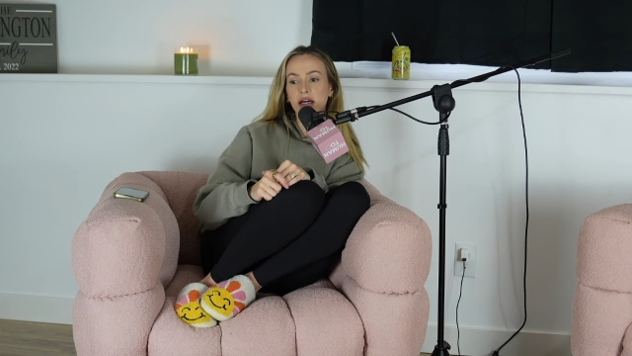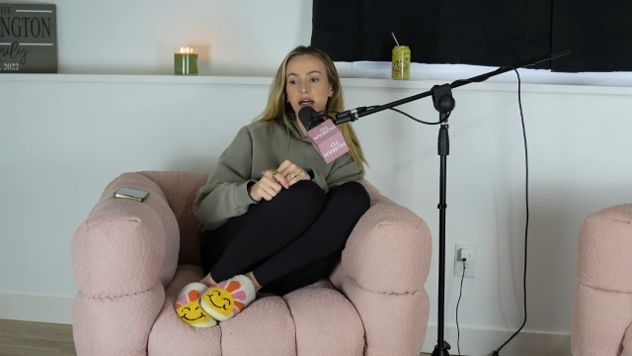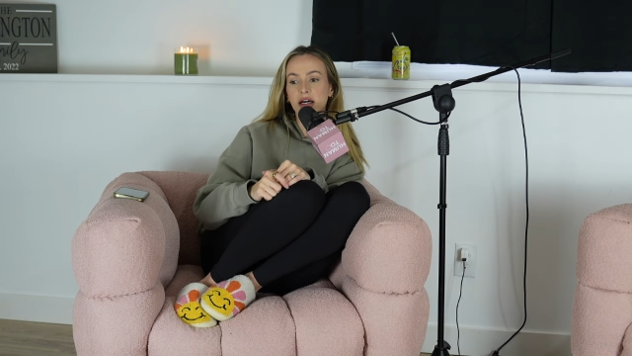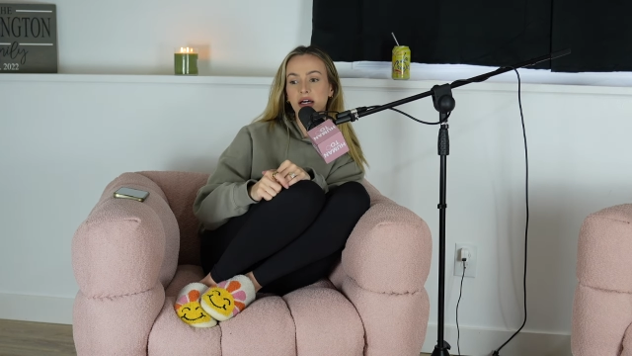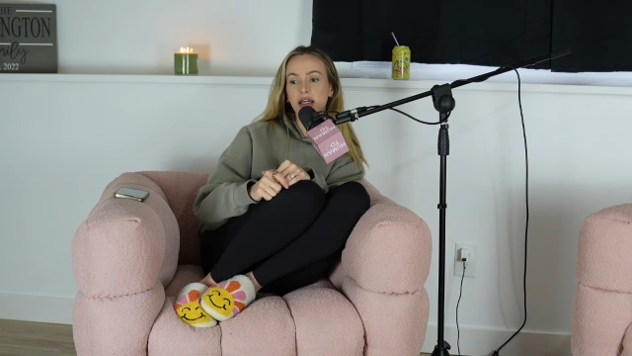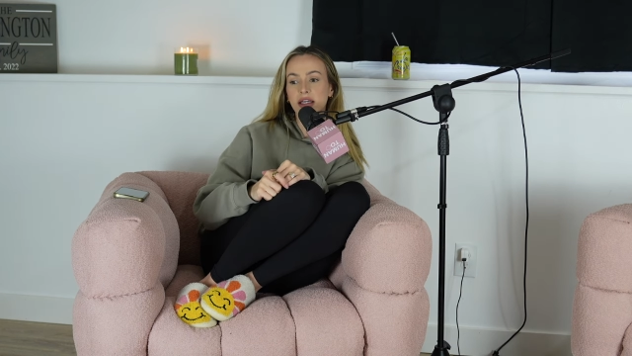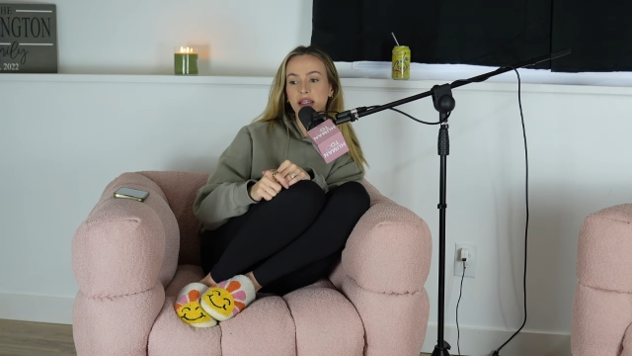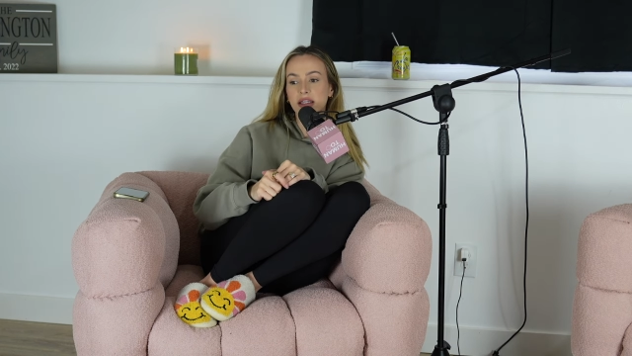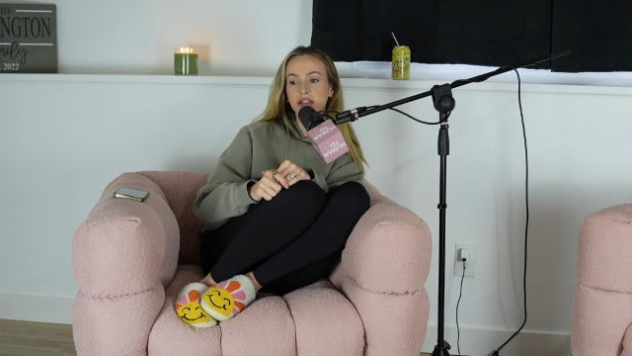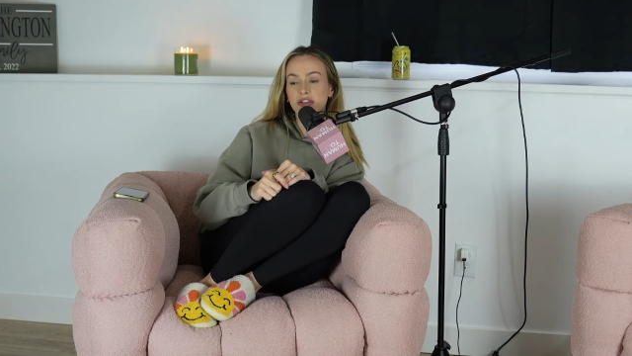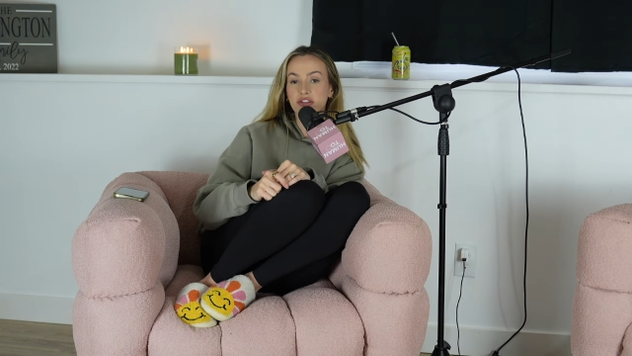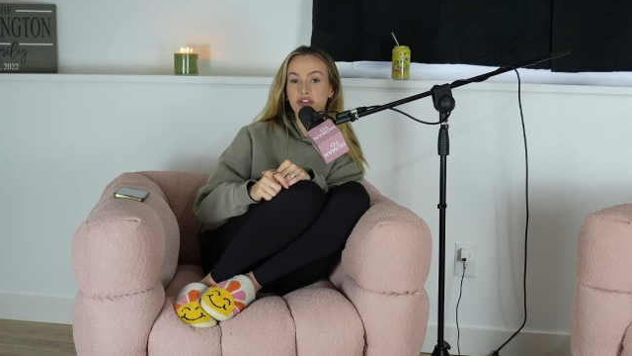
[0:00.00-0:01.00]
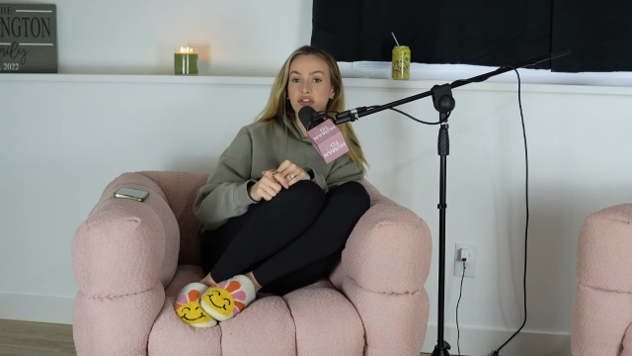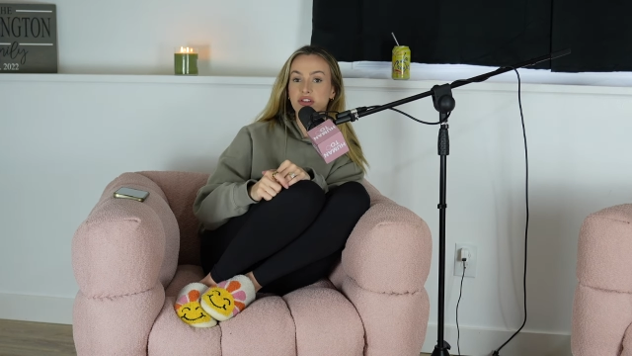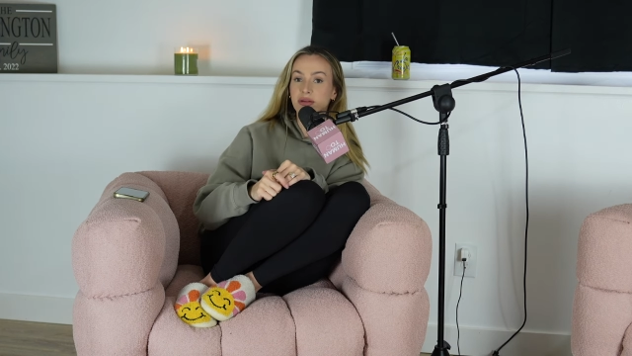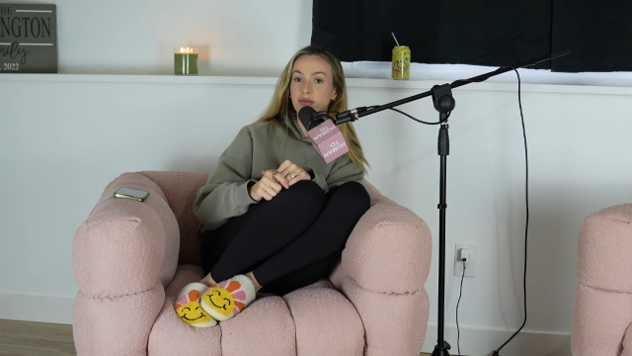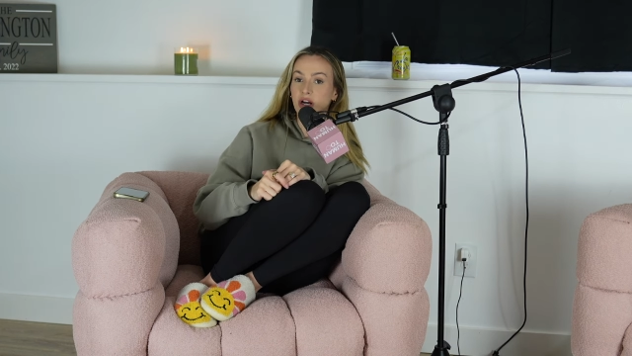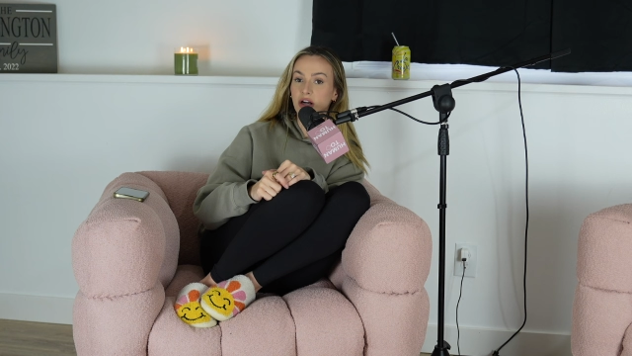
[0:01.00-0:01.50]
I just
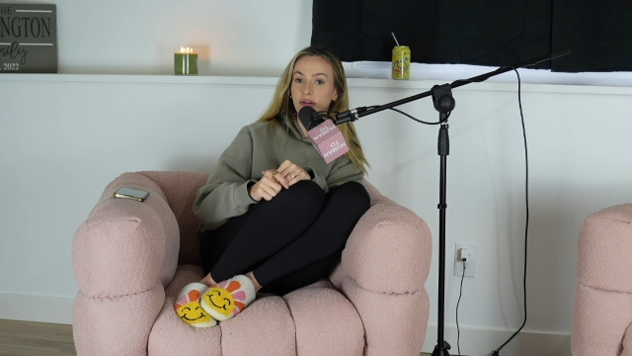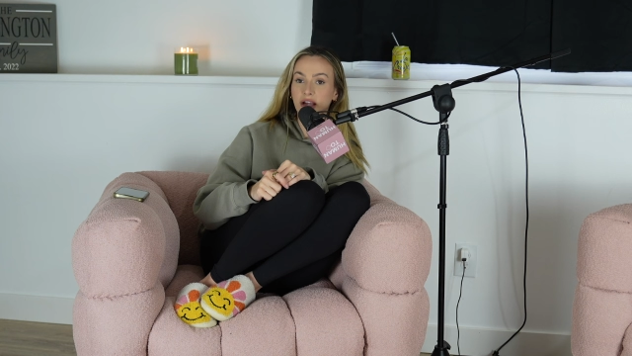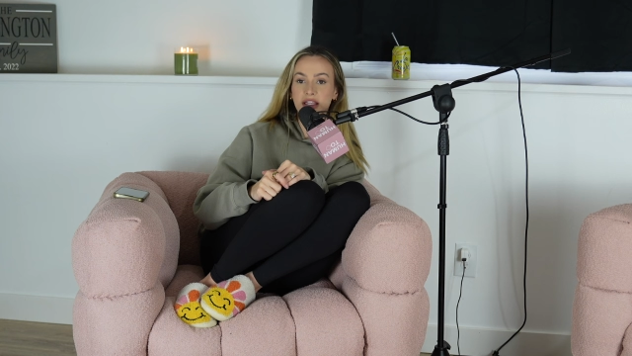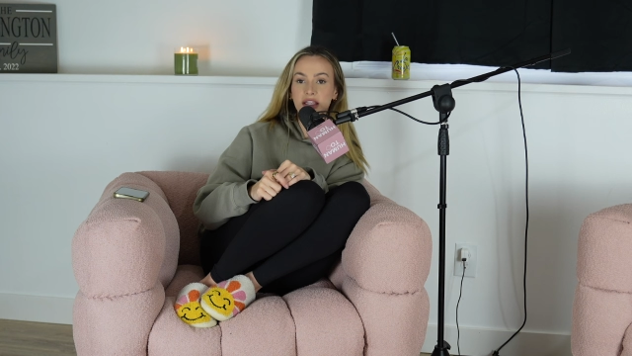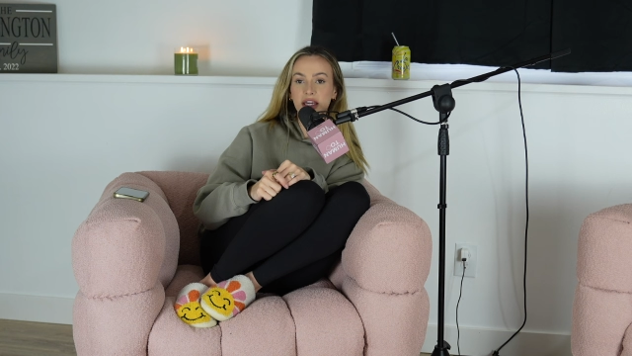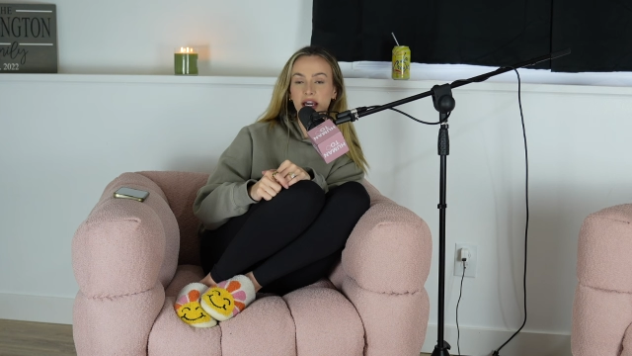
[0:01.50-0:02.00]
am not ready.